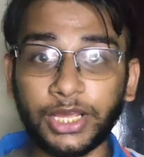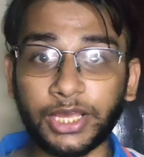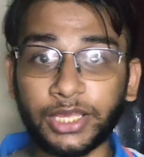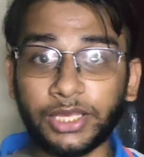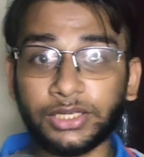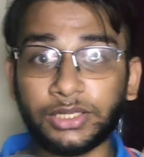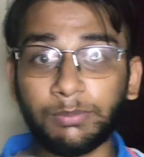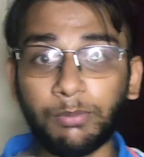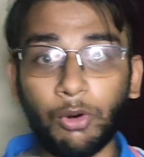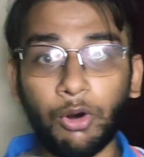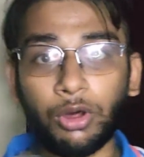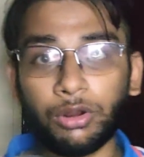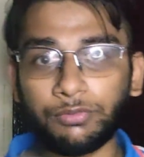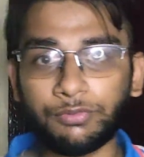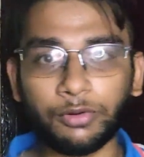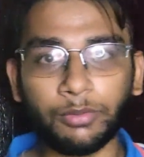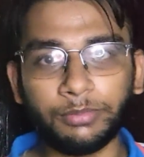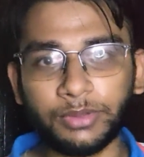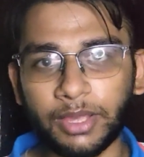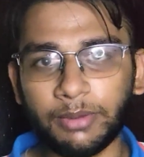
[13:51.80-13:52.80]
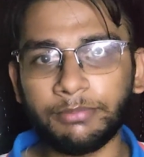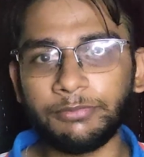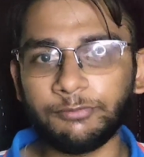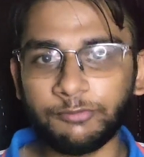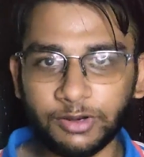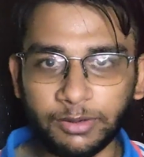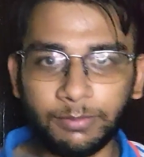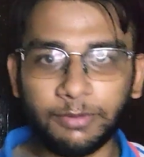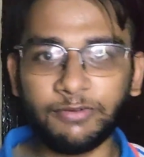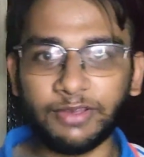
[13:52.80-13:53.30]
Taking the ball from them
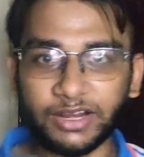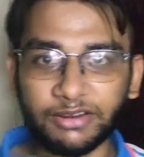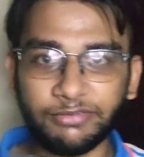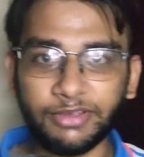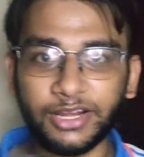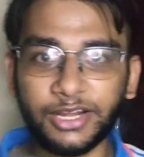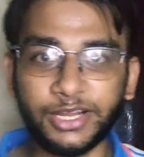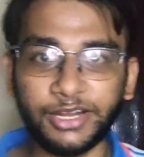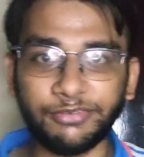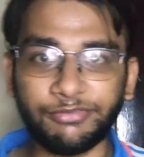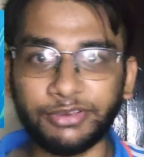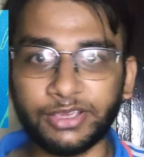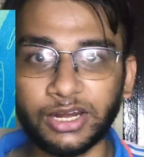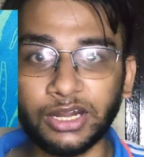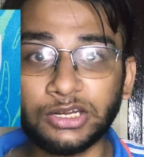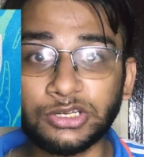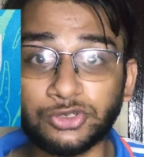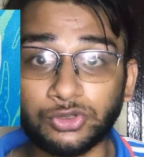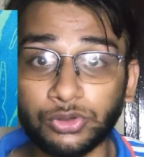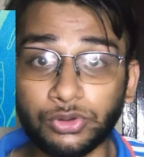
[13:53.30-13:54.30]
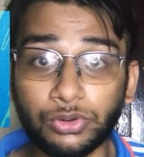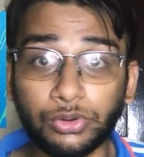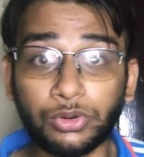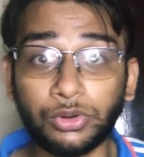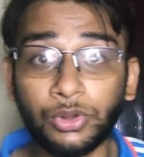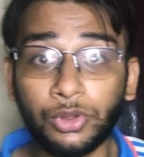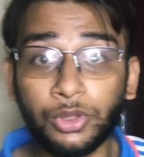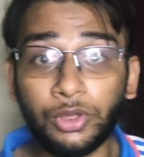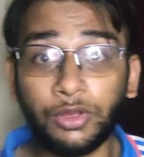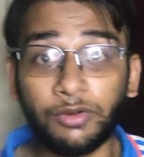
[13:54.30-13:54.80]
will be very, very difficult.
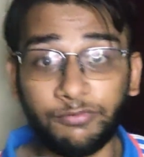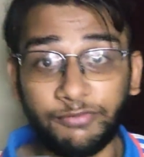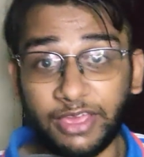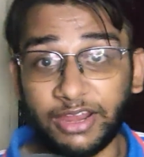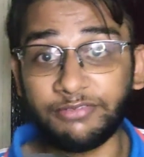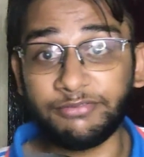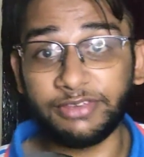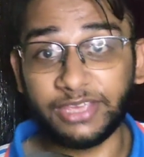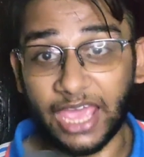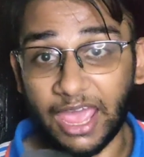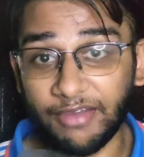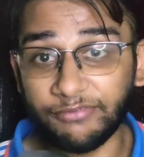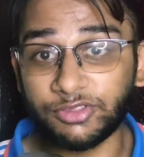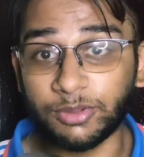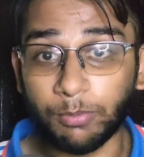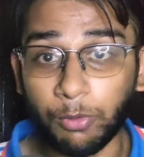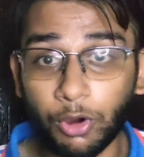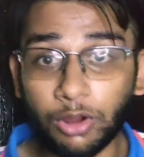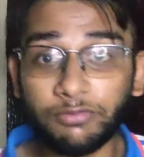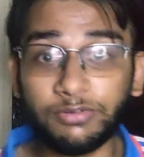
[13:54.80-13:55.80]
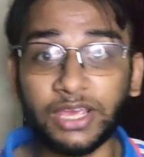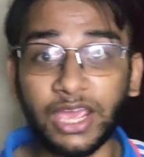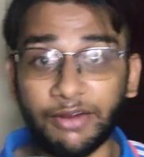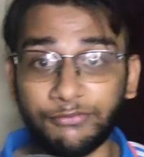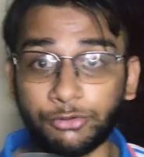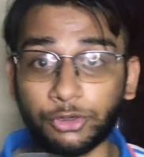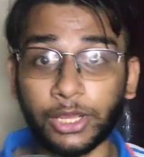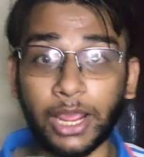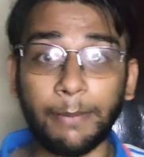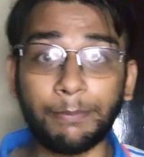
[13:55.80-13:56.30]
So when we have the ball, we
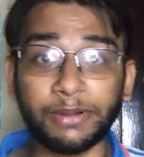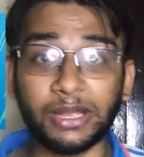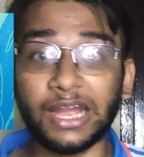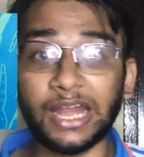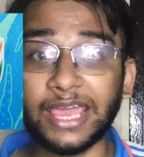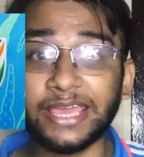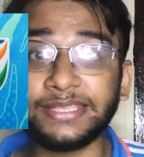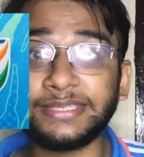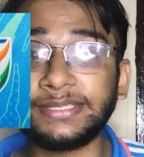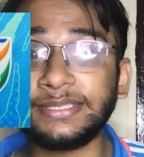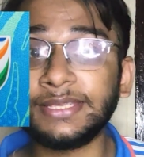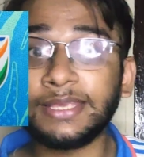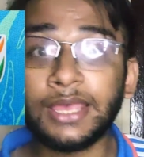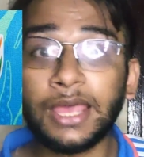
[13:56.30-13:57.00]
have to capitalize.